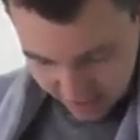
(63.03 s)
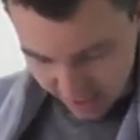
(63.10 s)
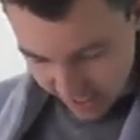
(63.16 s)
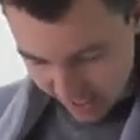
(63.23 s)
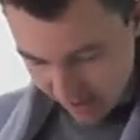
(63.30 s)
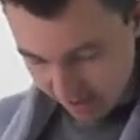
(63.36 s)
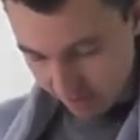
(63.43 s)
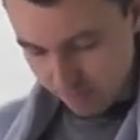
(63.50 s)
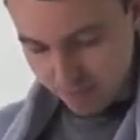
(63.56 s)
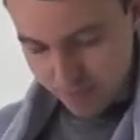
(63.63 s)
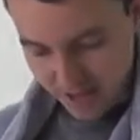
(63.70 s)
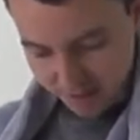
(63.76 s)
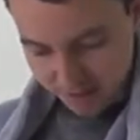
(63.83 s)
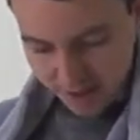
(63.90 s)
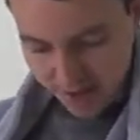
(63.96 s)
and it's a
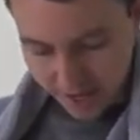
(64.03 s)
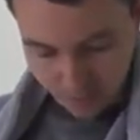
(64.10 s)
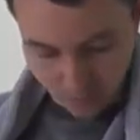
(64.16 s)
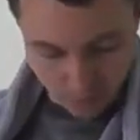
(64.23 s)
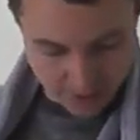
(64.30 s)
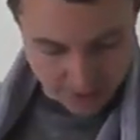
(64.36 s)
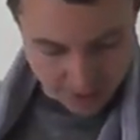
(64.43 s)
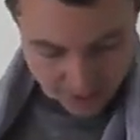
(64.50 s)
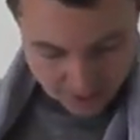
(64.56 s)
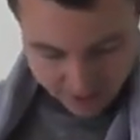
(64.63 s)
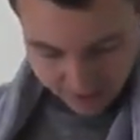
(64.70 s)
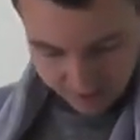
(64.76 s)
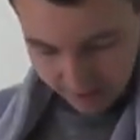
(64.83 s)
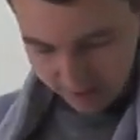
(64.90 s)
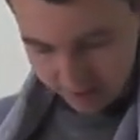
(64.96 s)
bit tight when I
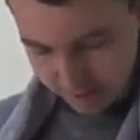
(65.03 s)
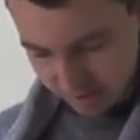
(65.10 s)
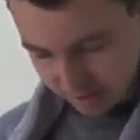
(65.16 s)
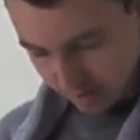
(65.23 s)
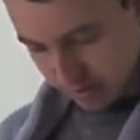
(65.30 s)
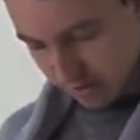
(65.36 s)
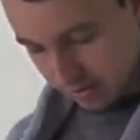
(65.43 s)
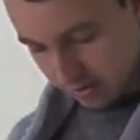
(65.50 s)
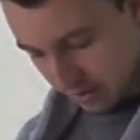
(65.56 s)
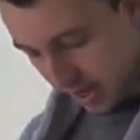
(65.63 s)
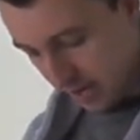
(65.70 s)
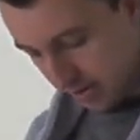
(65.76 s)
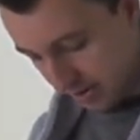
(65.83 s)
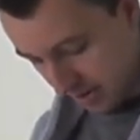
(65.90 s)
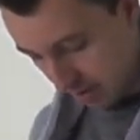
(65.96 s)

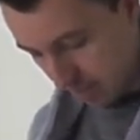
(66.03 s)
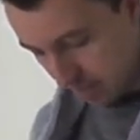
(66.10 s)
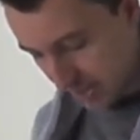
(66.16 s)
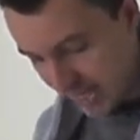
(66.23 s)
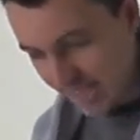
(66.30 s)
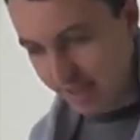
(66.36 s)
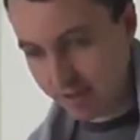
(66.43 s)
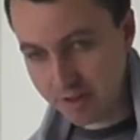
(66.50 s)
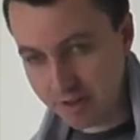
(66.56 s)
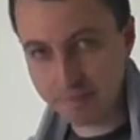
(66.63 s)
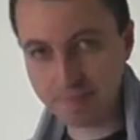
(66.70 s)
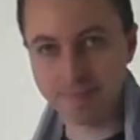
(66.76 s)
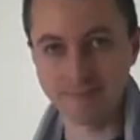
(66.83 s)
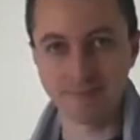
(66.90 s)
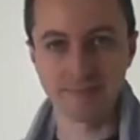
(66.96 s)
tighten up these.
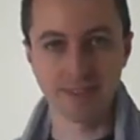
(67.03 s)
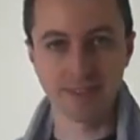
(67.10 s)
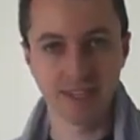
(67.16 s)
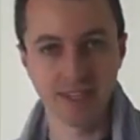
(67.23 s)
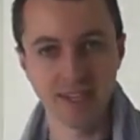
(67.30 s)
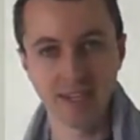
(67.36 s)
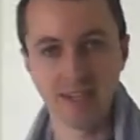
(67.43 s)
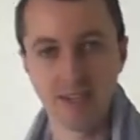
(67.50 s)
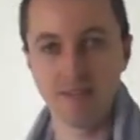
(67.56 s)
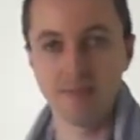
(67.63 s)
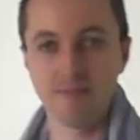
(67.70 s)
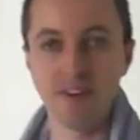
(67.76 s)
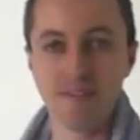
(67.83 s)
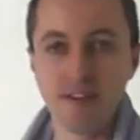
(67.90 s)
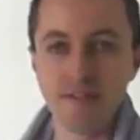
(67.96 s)

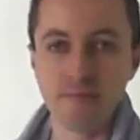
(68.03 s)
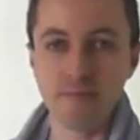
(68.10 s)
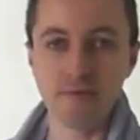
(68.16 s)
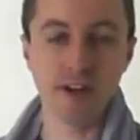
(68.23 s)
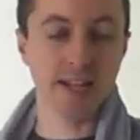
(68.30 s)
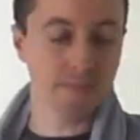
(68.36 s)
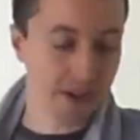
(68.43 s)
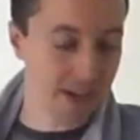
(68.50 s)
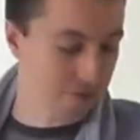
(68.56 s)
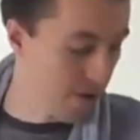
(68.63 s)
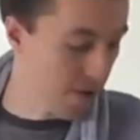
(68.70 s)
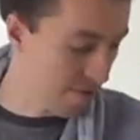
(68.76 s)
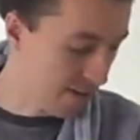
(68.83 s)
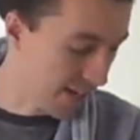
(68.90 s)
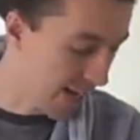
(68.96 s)
This isn't really my
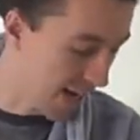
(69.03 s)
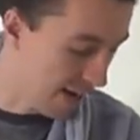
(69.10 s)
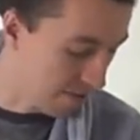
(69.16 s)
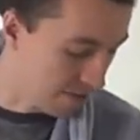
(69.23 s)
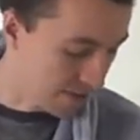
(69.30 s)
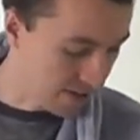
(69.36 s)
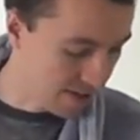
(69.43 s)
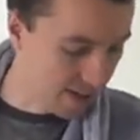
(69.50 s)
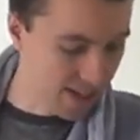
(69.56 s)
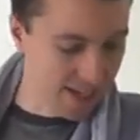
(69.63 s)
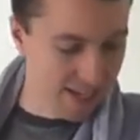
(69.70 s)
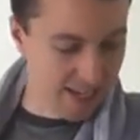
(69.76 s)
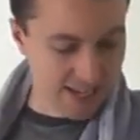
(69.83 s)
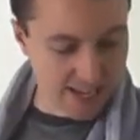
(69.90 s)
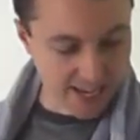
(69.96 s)
dressing gown
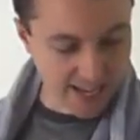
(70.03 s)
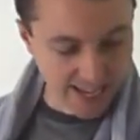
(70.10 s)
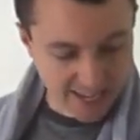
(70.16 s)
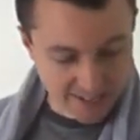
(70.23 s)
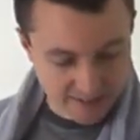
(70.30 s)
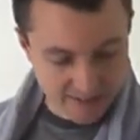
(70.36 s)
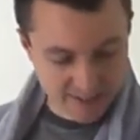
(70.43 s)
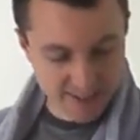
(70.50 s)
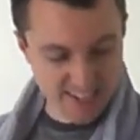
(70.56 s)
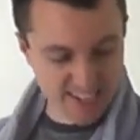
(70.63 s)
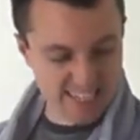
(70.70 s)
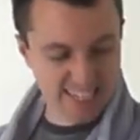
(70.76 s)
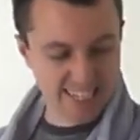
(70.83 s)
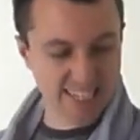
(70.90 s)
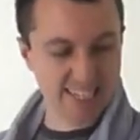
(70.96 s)
and
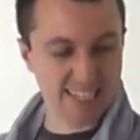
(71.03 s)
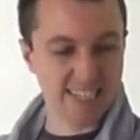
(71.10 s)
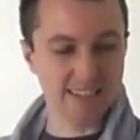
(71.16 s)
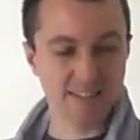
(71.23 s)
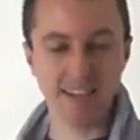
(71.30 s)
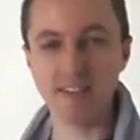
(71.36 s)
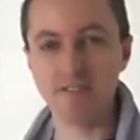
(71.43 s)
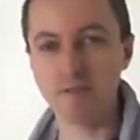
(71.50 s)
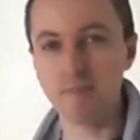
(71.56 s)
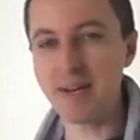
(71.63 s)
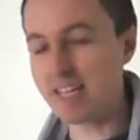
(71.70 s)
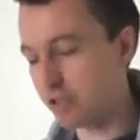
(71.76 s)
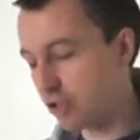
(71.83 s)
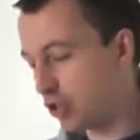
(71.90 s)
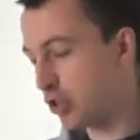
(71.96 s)
uh, it's a
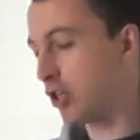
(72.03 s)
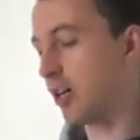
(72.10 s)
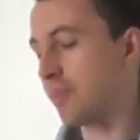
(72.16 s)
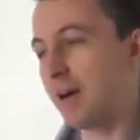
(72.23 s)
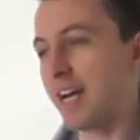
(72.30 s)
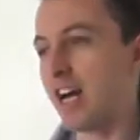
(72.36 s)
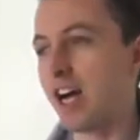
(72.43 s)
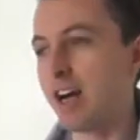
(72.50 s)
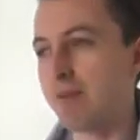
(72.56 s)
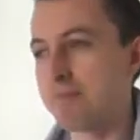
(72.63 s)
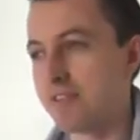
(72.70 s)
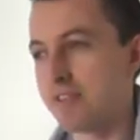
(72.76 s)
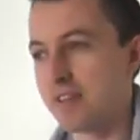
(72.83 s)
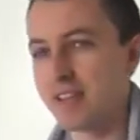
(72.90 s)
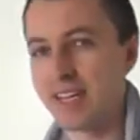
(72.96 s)
bit short on my
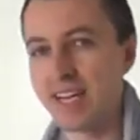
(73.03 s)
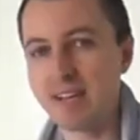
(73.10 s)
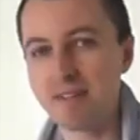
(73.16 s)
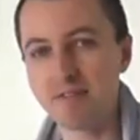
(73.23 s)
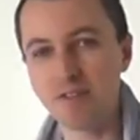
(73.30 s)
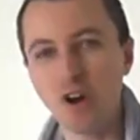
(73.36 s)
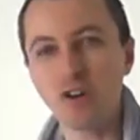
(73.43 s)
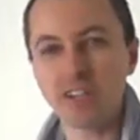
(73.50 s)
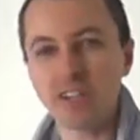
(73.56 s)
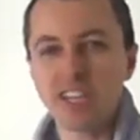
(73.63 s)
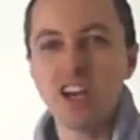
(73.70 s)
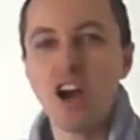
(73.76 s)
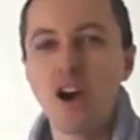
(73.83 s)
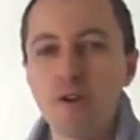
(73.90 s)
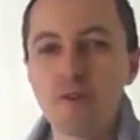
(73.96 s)
arms. It's not
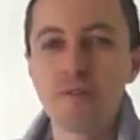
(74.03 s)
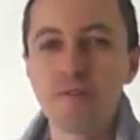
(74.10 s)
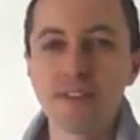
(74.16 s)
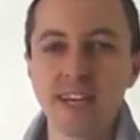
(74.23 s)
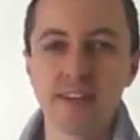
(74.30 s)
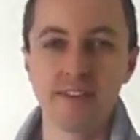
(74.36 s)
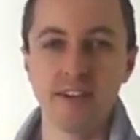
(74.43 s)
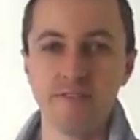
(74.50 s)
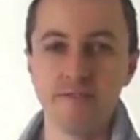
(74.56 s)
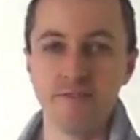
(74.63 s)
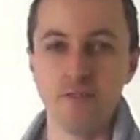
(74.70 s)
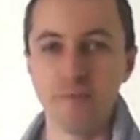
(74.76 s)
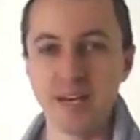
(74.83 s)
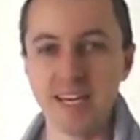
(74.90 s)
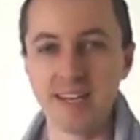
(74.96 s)
cosy enough
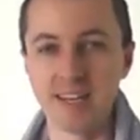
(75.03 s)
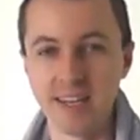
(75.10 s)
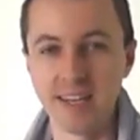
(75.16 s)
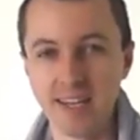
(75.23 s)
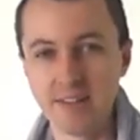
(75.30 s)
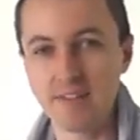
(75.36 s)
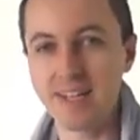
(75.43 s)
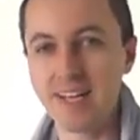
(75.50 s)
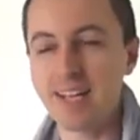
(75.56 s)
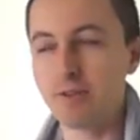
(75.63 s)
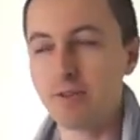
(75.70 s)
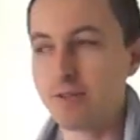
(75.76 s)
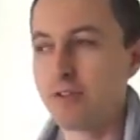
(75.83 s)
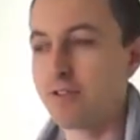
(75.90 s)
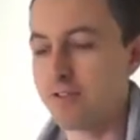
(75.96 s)
for me. It's a
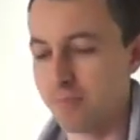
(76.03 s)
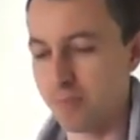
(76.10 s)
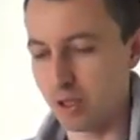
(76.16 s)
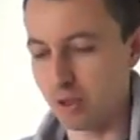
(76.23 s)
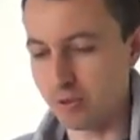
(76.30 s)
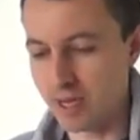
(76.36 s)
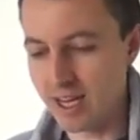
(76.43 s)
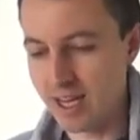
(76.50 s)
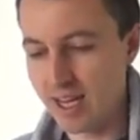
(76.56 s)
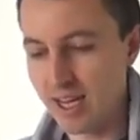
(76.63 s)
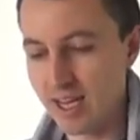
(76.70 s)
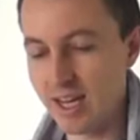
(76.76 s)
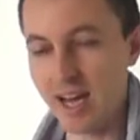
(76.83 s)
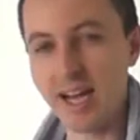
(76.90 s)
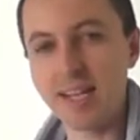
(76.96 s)
little too small.
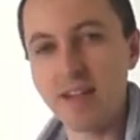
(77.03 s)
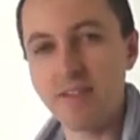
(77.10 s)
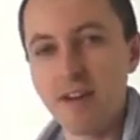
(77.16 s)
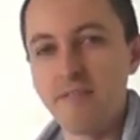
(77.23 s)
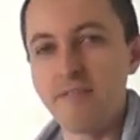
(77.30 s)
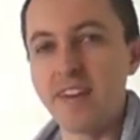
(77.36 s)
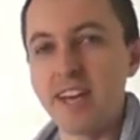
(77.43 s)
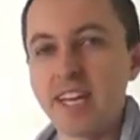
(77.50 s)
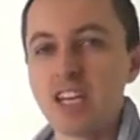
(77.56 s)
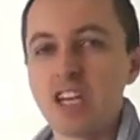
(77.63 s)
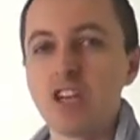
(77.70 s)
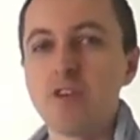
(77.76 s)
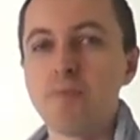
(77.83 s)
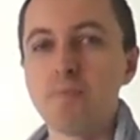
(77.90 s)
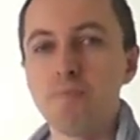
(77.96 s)
I need something
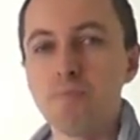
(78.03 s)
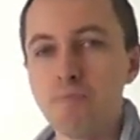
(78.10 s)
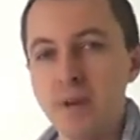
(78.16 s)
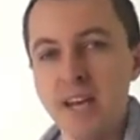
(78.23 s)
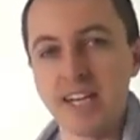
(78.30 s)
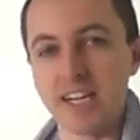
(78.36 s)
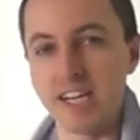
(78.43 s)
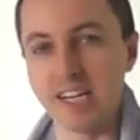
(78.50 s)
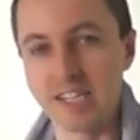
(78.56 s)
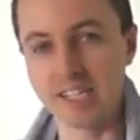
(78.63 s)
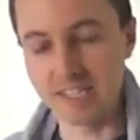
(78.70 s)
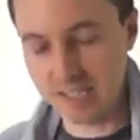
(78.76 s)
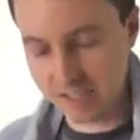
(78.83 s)
bigger.